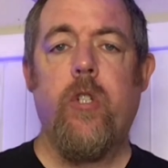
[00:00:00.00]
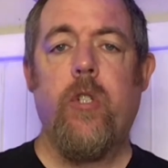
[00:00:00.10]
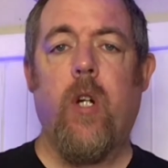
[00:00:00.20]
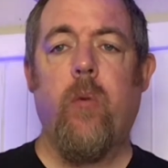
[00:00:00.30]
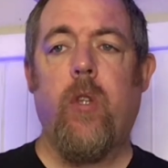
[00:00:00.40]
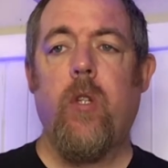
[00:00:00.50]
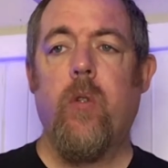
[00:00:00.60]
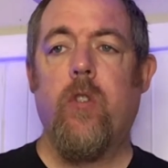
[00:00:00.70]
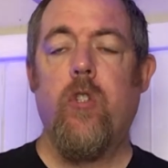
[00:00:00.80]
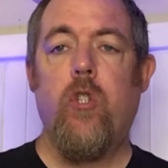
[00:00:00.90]
to share with you.
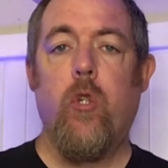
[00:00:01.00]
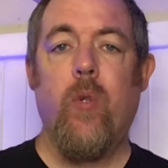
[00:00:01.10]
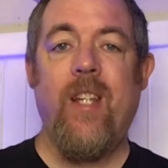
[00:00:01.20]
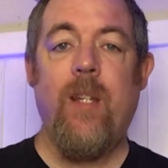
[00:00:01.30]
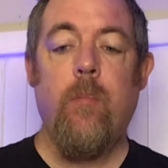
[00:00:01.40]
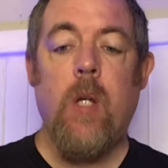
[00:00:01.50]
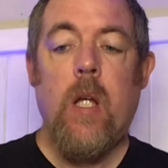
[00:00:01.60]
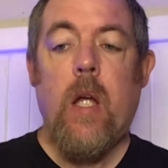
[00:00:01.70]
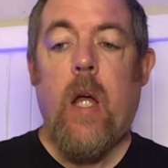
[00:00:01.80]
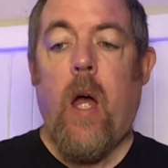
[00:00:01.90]
It's a dream
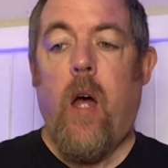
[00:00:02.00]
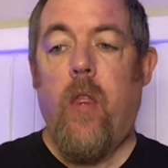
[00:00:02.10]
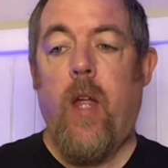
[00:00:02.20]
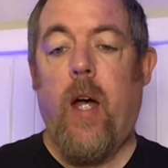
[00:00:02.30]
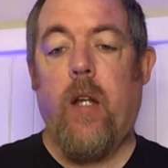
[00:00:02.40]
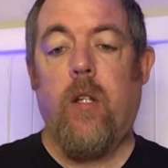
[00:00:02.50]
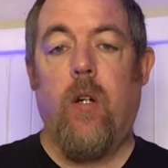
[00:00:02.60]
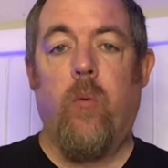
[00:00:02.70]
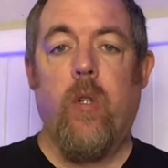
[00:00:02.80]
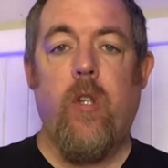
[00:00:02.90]
that
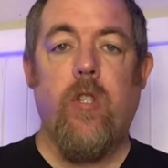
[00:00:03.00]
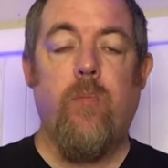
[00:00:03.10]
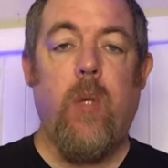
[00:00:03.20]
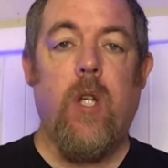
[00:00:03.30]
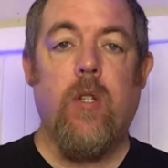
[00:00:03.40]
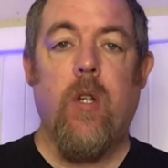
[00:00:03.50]
uh, really speaks